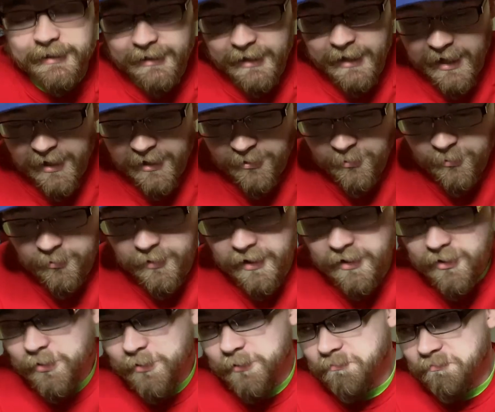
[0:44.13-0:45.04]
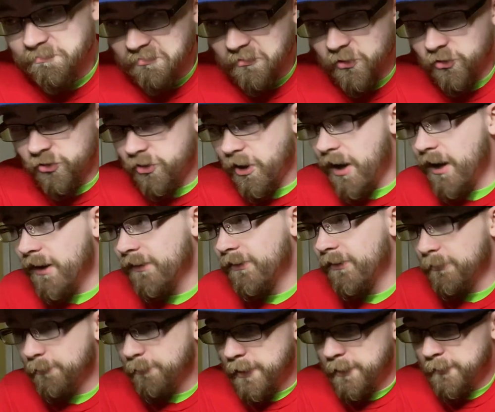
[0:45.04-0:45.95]
I knew they could shock
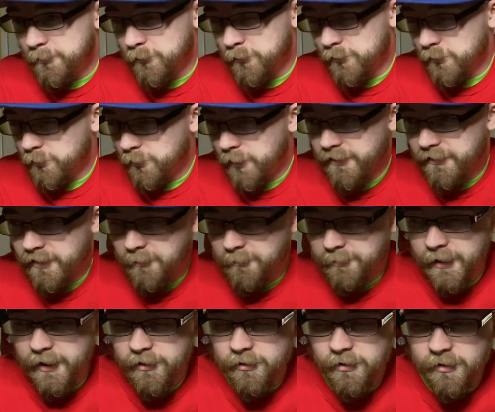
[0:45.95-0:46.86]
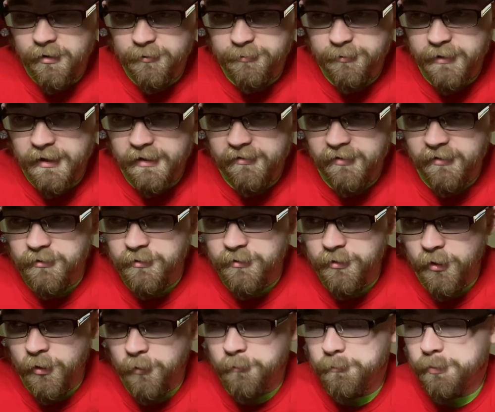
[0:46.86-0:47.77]
some people with the way they play offense and
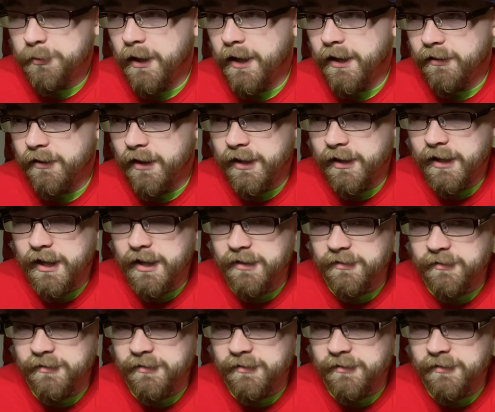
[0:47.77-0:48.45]
don't play like a